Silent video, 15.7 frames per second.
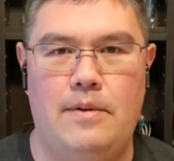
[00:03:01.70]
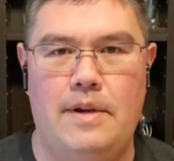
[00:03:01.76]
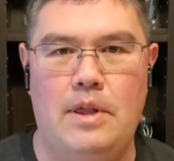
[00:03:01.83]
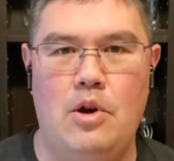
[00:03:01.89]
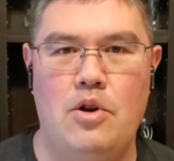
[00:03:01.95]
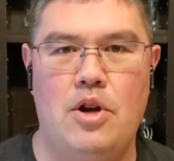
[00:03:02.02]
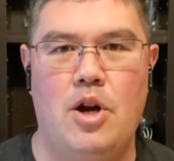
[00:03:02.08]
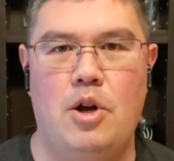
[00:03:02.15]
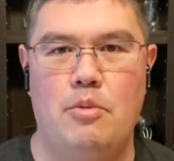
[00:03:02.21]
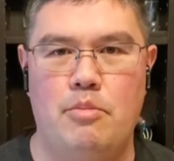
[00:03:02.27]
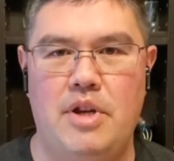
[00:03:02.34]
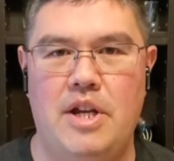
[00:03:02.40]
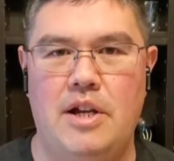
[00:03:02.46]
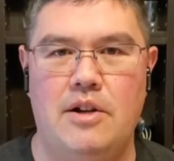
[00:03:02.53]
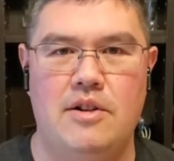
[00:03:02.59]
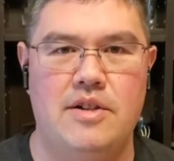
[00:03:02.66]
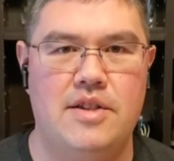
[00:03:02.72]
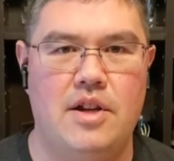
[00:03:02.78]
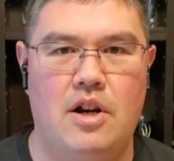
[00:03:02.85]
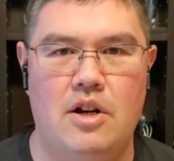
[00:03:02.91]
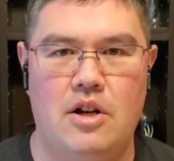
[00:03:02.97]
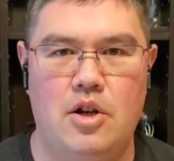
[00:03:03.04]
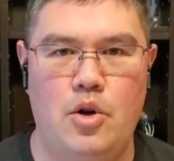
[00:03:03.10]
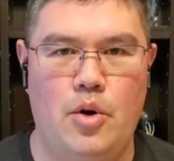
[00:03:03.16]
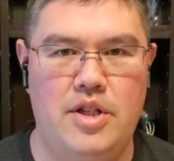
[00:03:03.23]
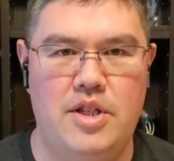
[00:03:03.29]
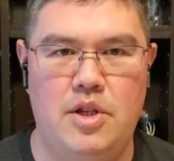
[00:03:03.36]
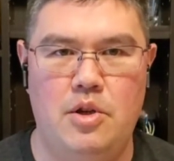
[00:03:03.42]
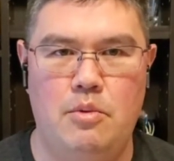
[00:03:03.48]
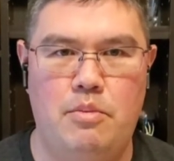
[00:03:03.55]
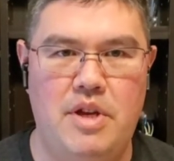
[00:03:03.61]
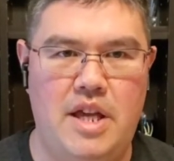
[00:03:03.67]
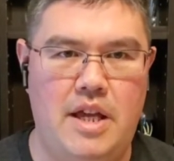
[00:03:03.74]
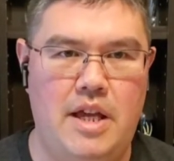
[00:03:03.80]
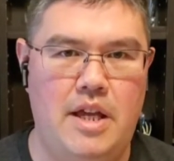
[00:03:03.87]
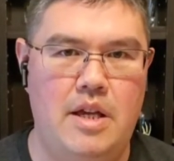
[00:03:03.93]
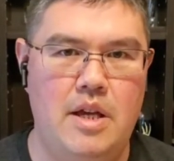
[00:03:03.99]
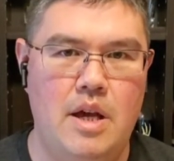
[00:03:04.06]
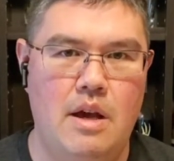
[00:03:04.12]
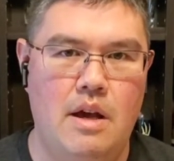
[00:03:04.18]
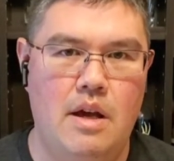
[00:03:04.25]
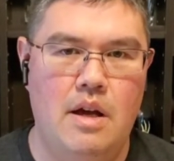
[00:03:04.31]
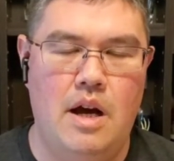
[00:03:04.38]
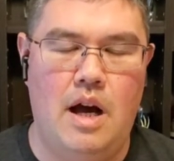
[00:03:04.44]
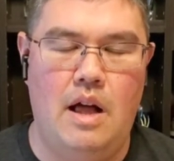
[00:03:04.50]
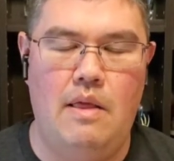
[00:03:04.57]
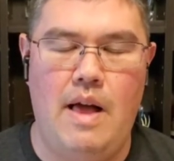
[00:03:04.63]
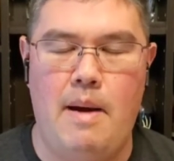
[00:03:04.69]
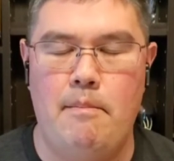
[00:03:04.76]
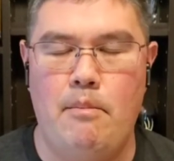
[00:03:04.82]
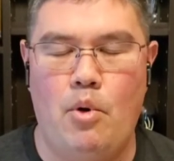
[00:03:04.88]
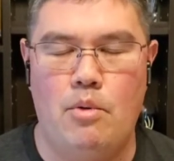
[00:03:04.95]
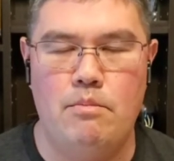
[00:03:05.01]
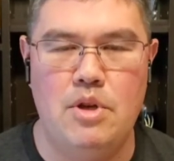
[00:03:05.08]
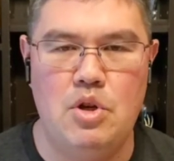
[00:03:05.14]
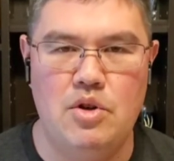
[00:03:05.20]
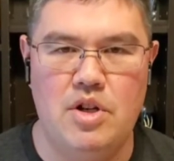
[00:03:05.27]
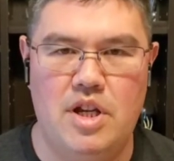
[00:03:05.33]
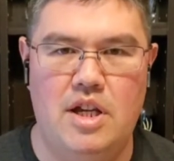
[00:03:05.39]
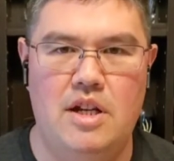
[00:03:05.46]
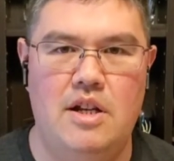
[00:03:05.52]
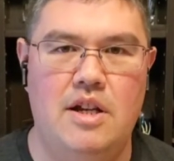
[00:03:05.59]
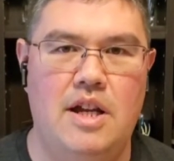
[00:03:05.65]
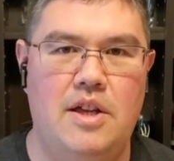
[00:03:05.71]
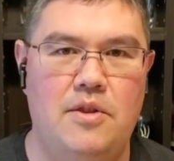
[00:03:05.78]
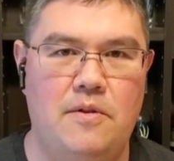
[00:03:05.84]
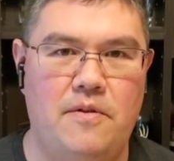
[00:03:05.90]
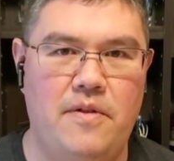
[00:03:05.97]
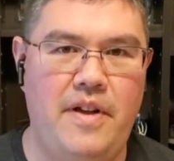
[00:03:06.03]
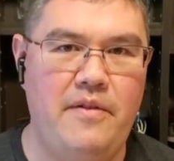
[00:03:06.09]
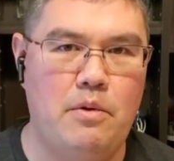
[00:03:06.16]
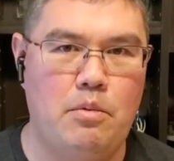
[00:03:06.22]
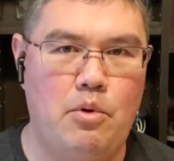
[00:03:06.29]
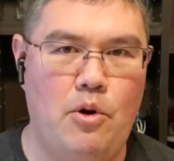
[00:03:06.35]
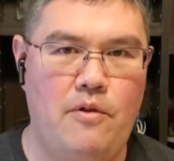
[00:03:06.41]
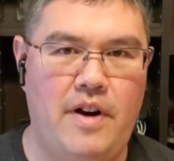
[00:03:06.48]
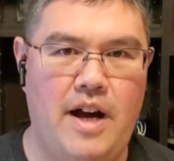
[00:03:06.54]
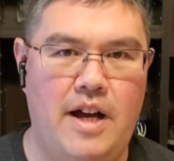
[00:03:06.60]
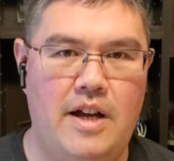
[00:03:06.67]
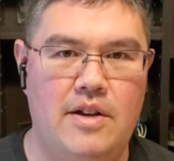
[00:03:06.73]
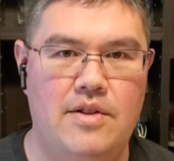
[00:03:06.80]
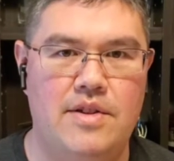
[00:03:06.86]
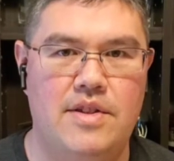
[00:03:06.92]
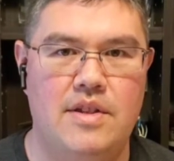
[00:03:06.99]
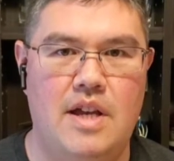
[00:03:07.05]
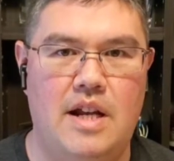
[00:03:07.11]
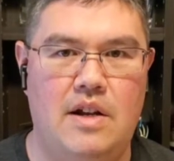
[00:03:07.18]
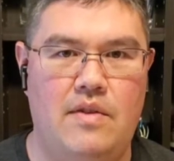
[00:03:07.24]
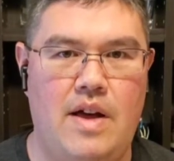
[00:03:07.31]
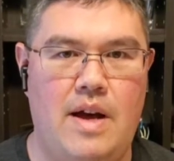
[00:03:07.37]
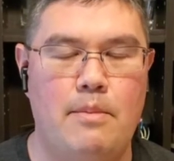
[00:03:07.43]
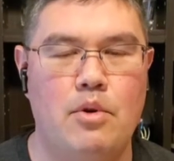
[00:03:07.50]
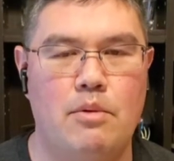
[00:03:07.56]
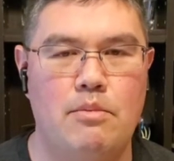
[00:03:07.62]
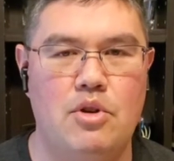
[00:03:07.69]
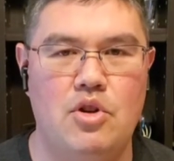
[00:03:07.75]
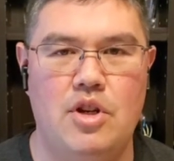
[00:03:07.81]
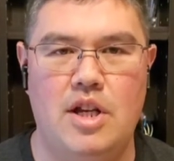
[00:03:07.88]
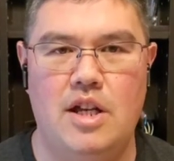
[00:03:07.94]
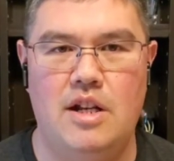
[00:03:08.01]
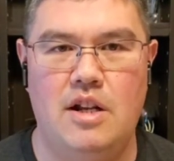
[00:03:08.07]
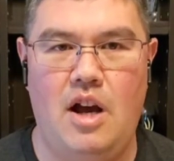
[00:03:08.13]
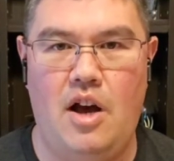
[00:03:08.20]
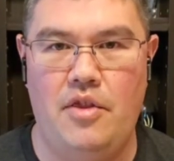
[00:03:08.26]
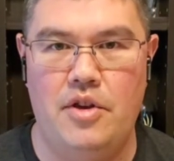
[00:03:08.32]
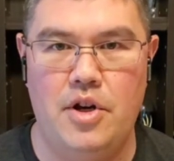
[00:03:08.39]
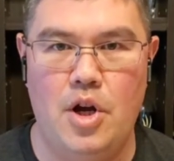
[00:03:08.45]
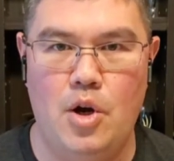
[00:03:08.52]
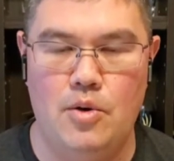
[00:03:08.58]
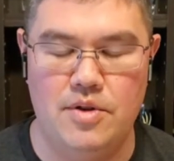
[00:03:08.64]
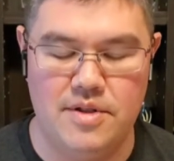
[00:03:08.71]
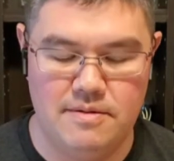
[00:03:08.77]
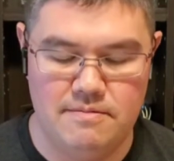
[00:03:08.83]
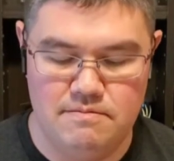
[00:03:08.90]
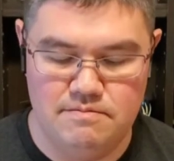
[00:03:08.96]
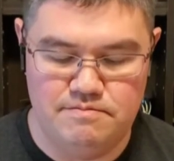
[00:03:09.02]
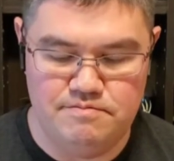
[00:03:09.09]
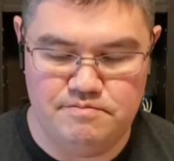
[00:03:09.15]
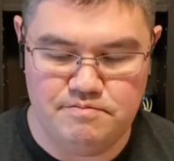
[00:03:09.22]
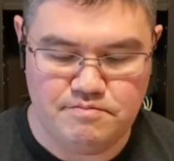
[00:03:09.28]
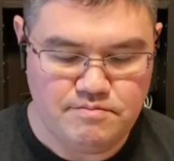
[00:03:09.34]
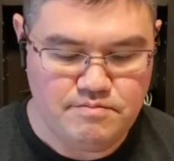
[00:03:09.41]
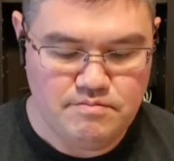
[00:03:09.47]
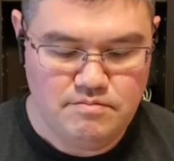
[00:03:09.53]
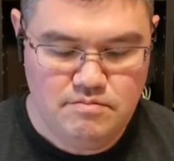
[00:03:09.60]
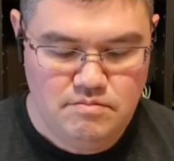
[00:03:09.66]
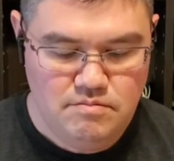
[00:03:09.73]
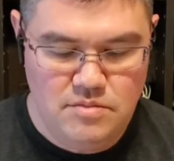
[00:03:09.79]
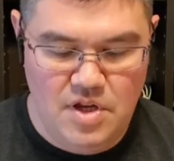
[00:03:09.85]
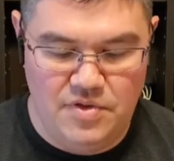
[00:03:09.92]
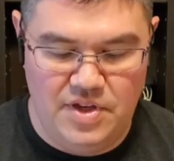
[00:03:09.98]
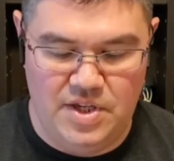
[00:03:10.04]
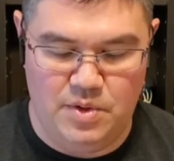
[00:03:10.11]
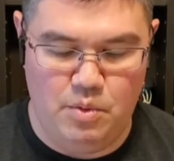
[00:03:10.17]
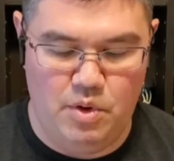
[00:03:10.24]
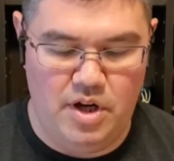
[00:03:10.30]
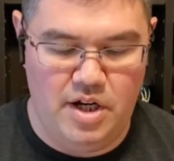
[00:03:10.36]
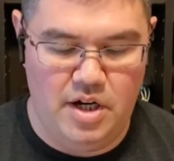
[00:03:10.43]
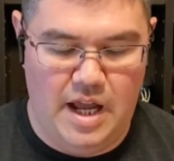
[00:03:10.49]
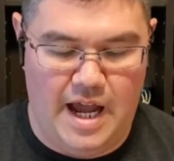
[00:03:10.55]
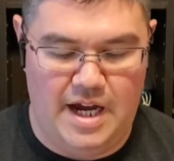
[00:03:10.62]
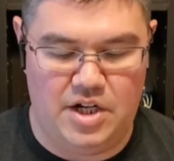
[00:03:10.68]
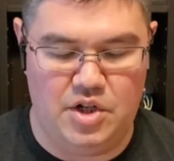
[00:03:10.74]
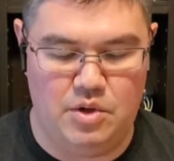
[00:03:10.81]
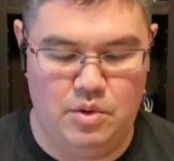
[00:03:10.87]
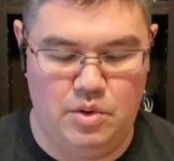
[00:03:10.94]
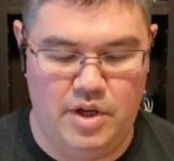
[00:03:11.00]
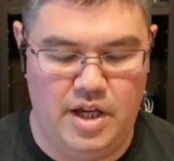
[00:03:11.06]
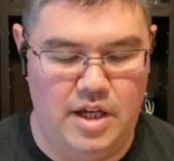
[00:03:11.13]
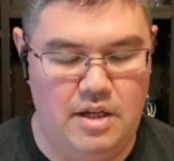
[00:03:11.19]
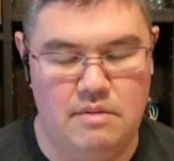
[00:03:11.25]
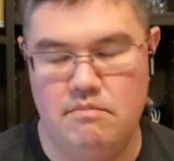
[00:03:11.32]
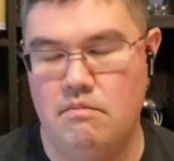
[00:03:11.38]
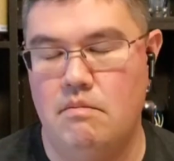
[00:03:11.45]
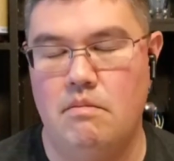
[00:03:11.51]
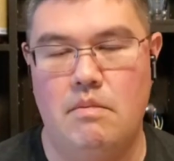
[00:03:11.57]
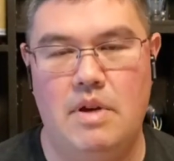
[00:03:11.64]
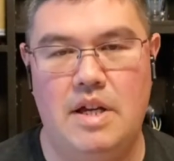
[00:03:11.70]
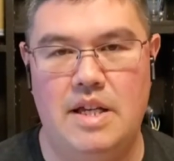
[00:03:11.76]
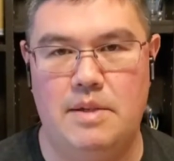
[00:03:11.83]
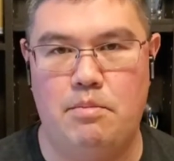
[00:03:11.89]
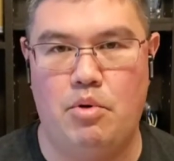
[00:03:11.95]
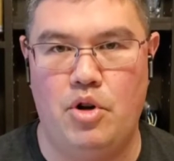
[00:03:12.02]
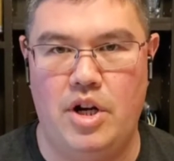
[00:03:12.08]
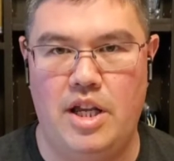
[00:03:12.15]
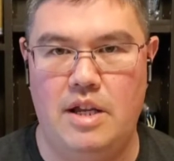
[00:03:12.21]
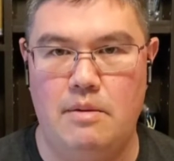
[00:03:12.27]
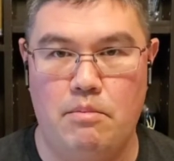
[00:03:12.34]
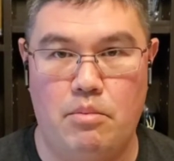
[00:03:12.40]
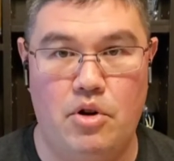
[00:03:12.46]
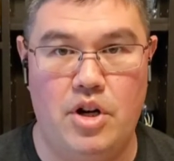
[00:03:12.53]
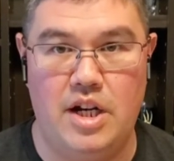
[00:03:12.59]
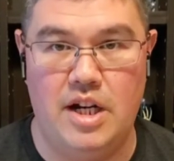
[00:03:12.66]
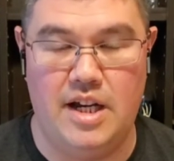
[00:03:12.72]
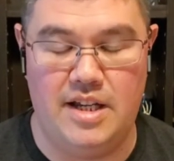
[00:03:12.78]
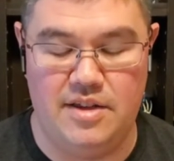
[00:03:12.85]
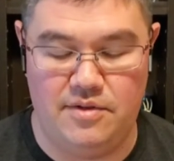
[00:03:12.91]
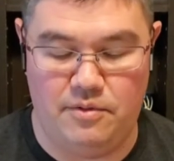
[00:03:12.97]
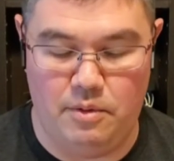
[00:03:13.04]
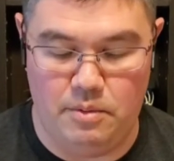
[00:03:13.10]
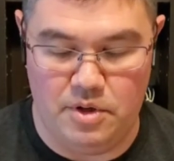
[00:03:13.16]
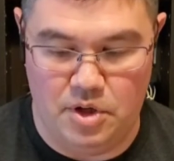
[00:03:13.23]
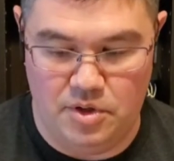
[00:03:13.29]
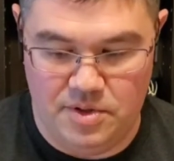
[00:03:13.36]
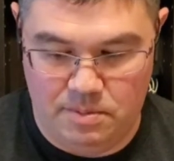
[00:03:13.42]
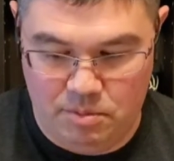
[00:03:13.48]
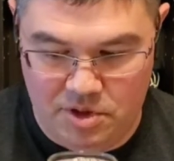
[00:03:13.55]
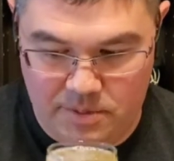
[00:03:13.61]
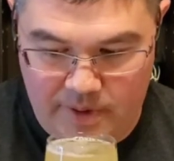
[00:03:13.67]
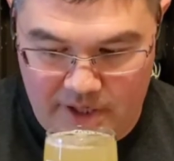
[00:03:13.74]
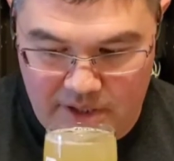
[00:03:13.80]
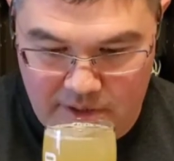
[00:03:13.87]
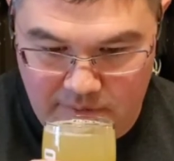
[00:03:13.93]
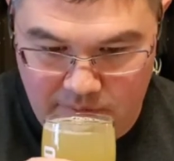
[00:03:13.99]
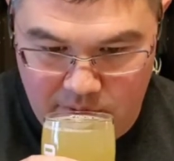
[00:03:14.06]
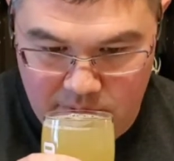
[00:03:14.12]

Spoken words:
low-carb beers are going to be a lot more muted in the flavor profiles and a lot more muted on the nose. This one actually is pretty nice from a nose perspective.